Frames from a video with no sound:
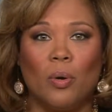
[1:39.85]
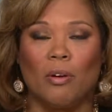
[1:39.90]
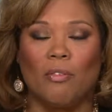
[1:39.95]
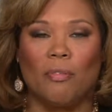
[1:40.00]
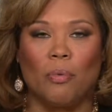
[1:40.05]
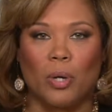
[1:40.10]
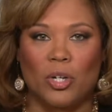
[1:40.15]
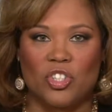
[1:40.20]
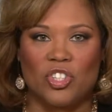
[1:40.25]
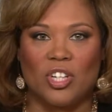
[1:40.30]

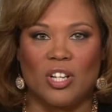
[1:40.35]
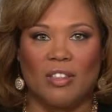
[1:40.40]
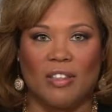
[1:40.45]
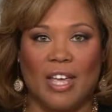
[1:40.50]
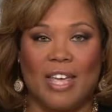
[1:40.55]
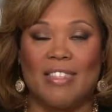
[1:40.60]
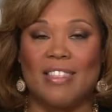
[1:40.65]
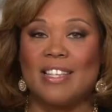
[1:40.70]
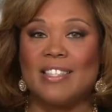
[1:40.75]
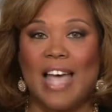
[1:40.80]

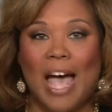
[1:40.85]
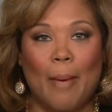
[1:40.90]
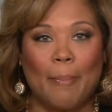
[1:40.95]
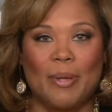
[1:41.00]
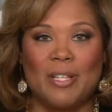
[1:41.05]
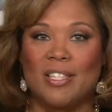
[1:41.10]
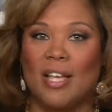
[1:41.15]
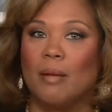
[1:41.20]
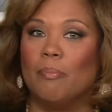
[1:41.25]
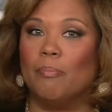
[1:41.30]
unfortunately, and this
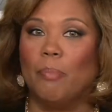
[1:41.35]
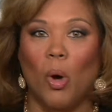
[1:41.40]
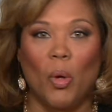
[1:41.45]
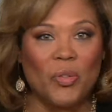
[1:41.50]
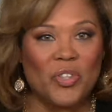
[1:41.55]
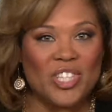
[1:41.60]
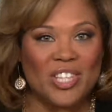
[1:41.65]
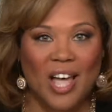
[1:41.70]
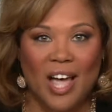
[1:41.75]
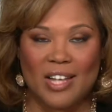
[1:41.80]
happens on both
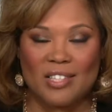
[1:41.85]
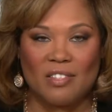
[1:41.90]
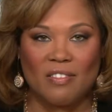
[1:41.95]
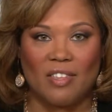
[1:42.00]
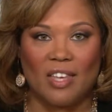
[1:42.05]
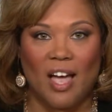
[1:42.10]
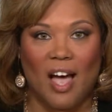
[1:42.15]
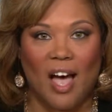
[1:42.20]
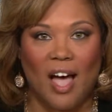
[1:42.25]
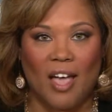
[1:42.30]
sides of
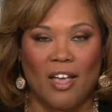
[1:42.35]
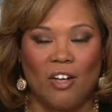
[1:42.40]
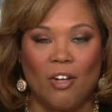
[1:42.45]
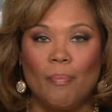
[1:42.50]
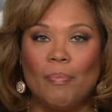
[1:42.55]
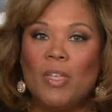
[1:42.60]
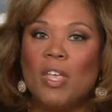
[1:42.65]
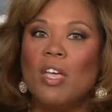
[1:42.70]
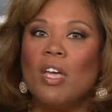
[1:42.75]
the aisle.